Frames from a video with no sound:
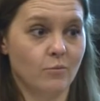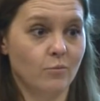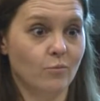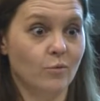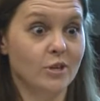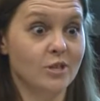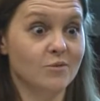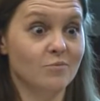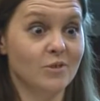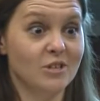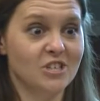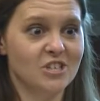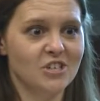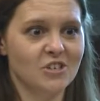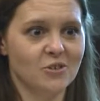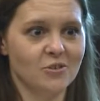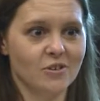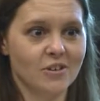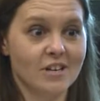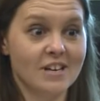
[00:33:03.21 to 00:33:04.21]
What did we
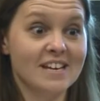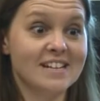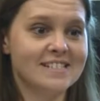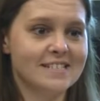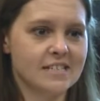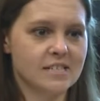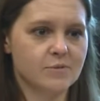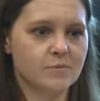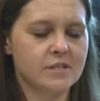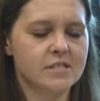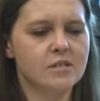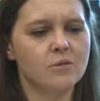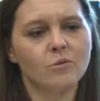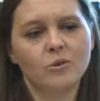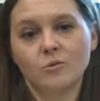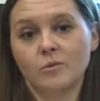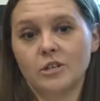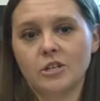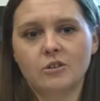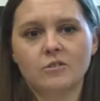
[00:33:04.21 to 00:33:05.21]
do? It's explicit.
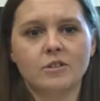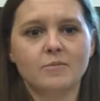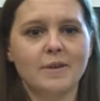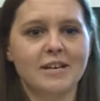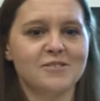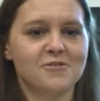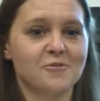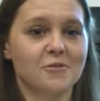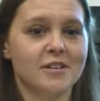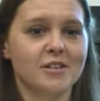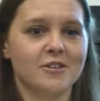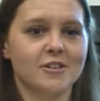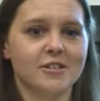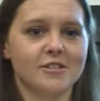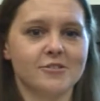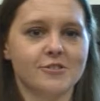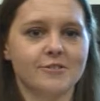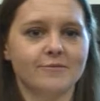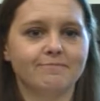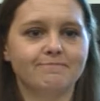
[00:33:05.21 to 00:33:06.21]
What did we do in the basal reader
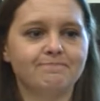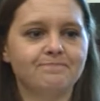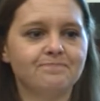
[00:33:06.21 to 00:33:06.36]
years?